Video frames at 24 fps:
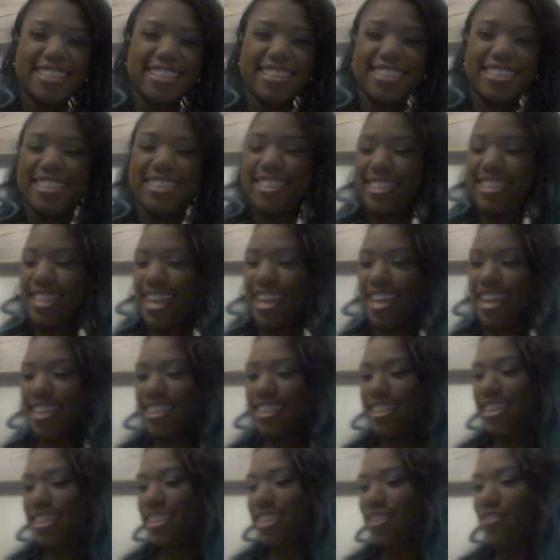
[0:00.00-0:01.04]
In this
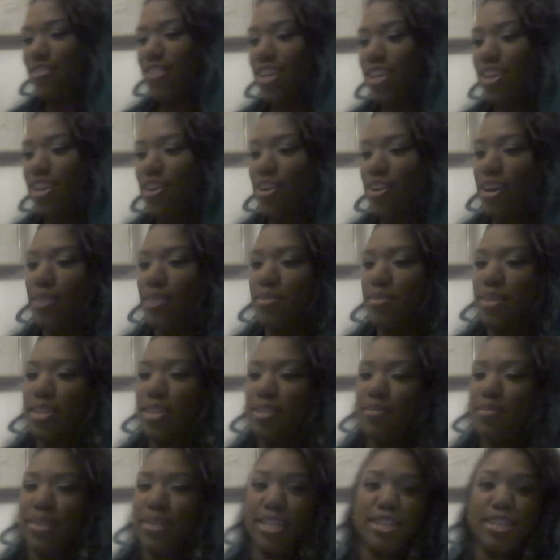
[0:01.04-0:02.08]
video, I'm going to be
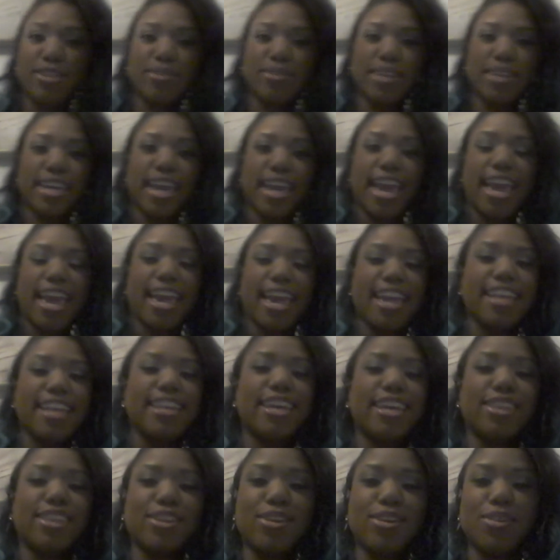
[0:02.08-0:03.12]
doing another
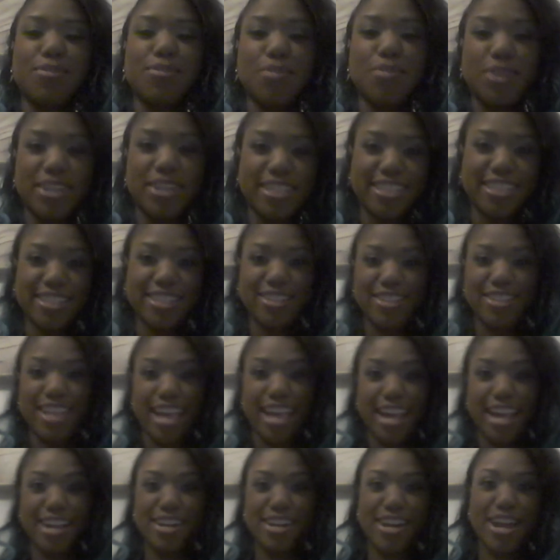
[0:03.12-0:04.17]
Pretty Little Liar
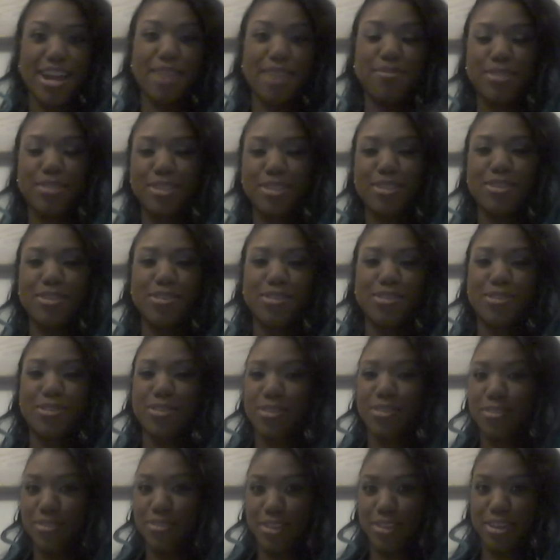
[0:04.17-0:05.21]
episode
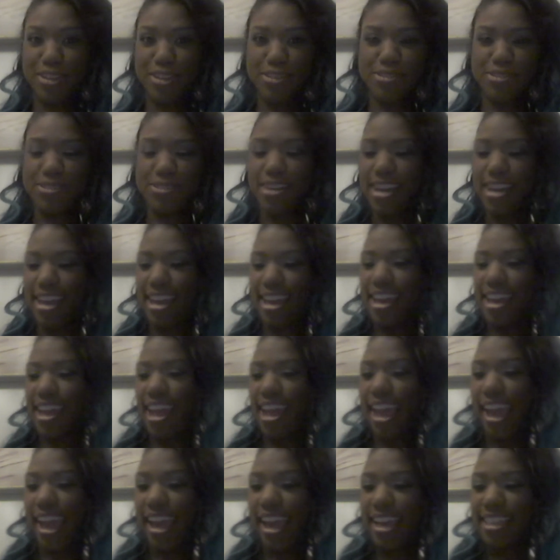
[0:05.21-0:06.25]
review, and
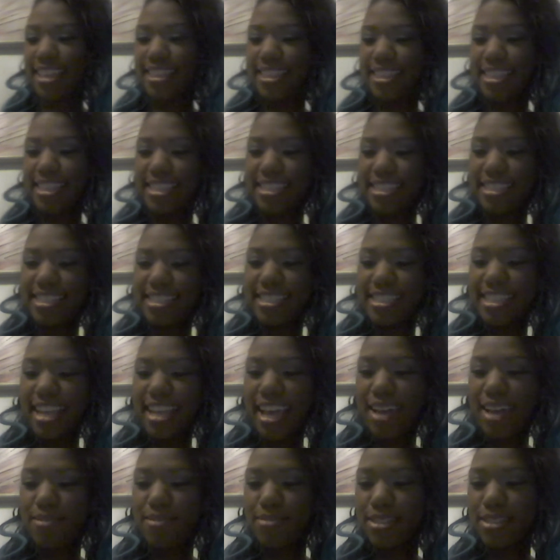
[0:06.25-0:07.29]
this
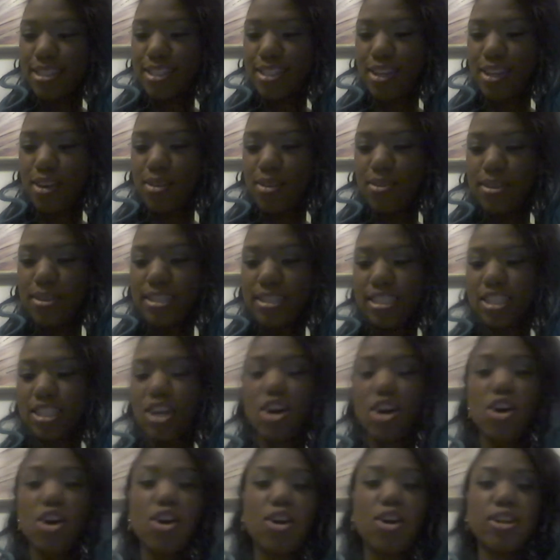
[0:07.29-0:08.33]
episode is
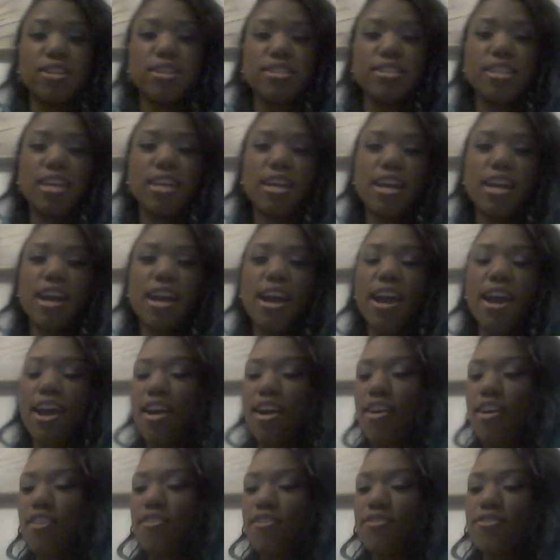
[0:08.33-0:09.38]
called
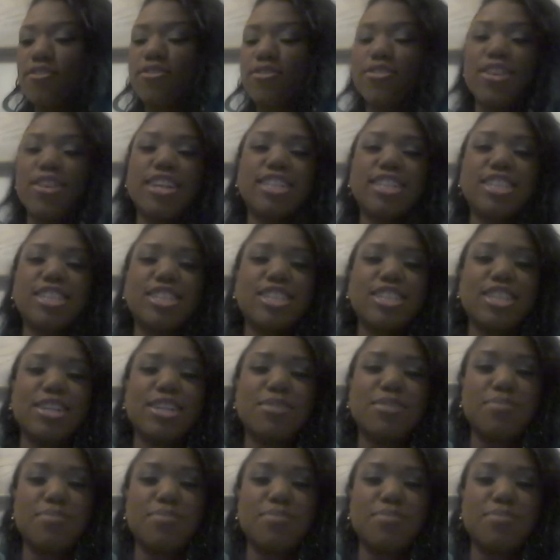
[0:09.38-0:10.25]
Fresh Meat.